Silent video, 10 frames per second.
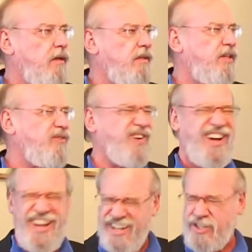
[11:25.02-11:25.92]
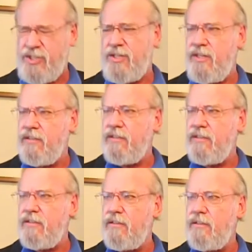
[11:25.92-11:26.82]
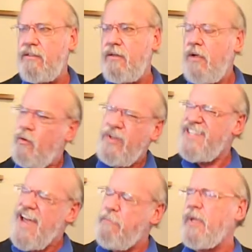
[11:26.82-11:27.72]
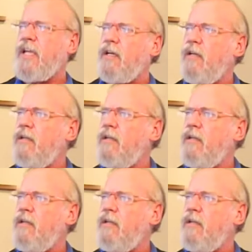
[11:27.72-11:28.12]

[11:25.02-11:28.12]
Give us. What's that mean?